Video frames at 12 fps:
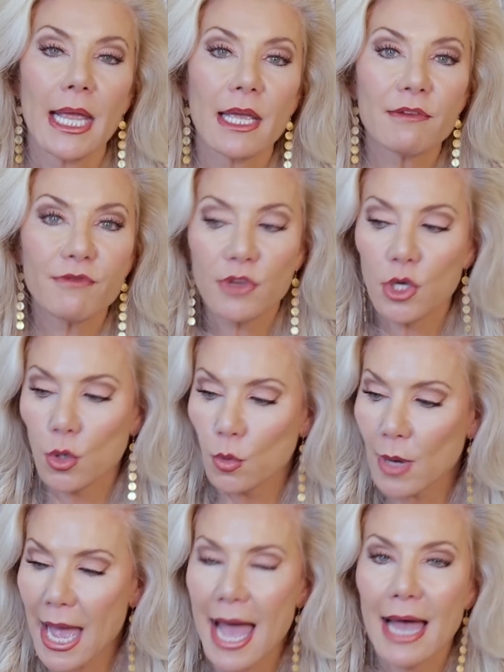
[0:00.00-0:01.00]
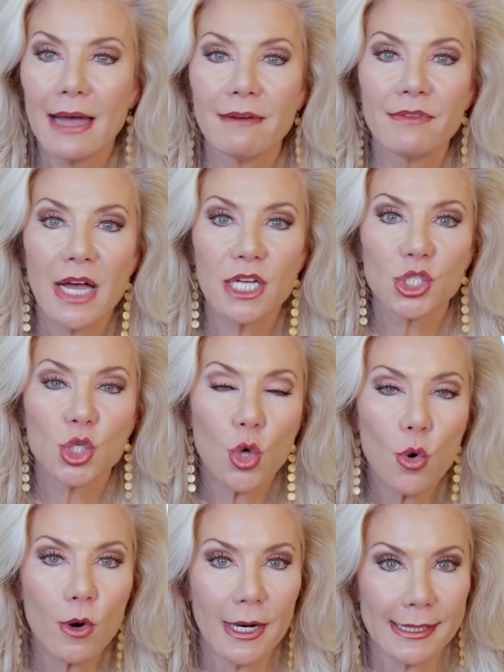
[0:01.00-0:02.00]
If you have
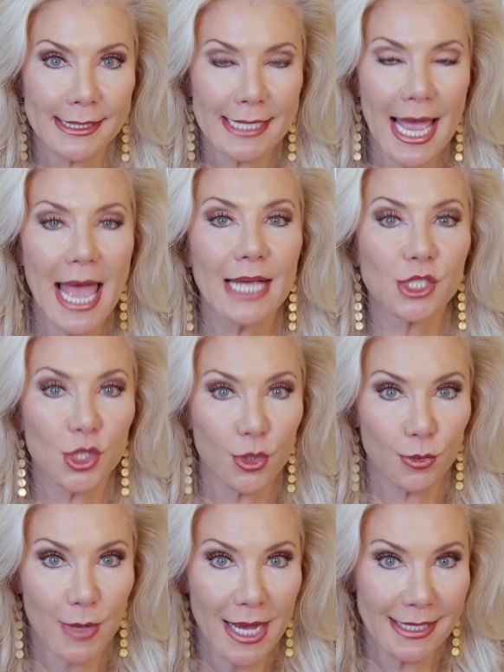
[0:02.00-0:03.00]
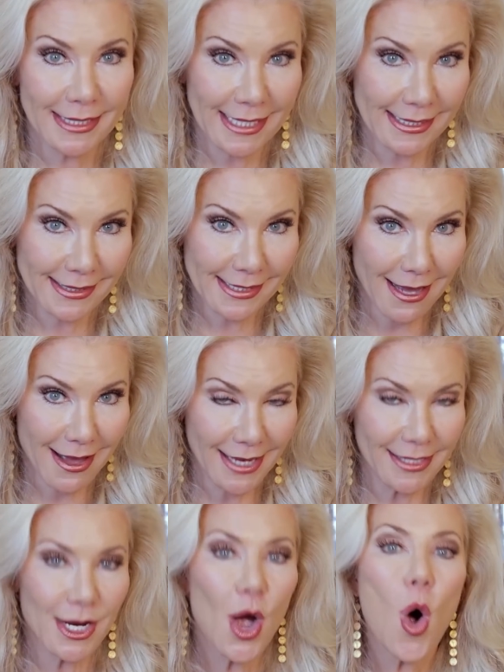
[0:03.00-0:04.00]
Taurus as your rising
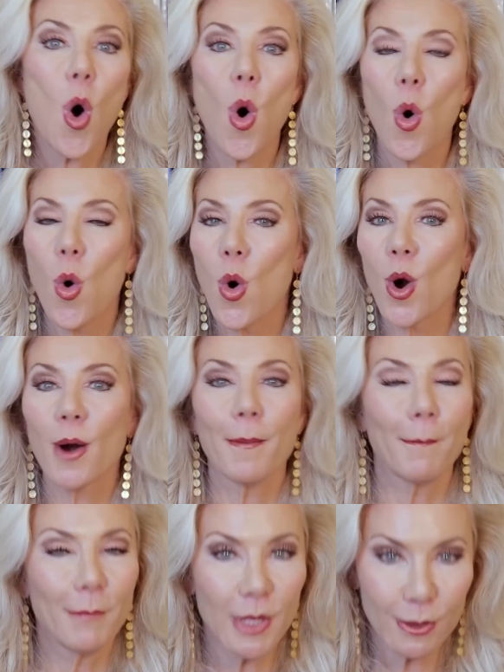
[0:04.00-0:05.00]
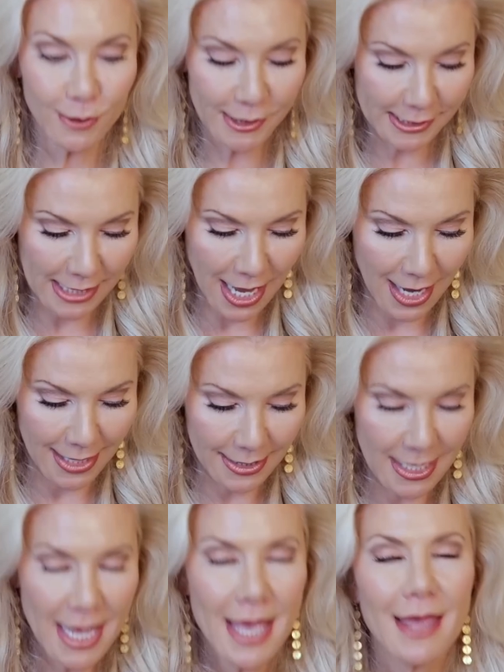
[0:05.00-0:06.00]
sign or moon
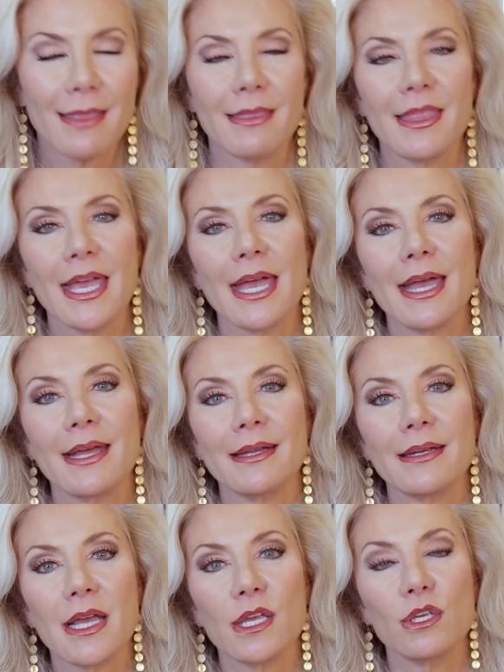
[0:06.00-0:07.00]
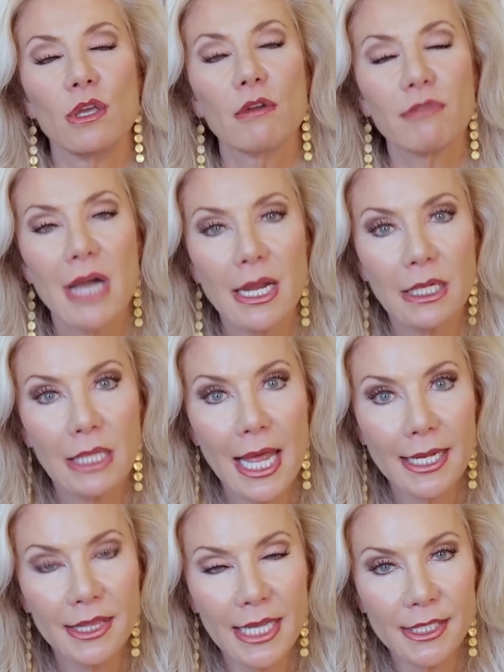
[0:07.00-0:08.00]
sign, then you've got a
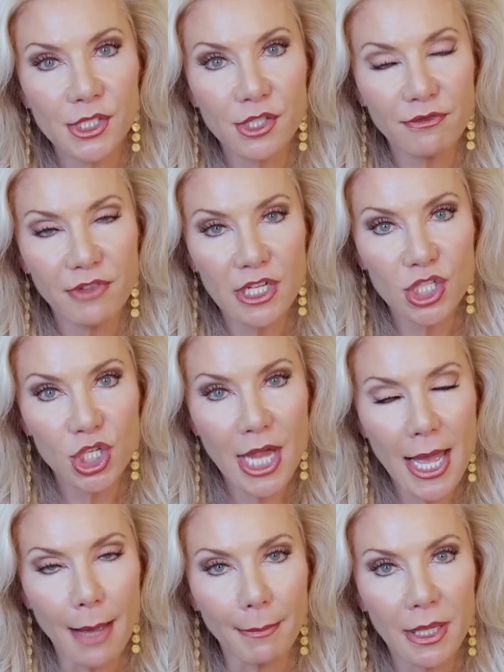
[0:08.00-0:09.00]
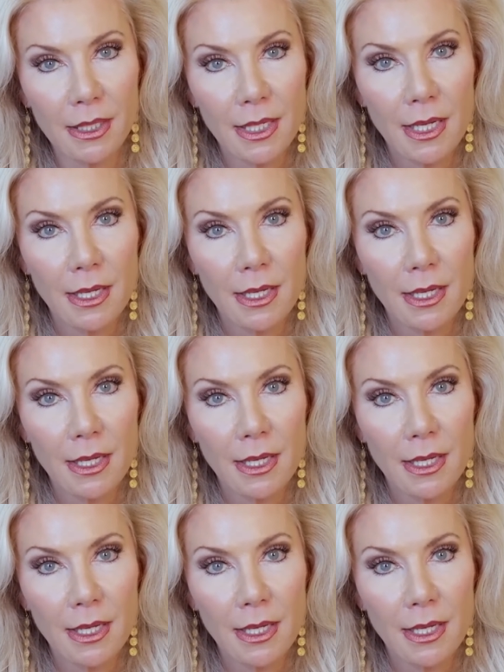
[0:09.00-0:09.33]
lot of things to finish up.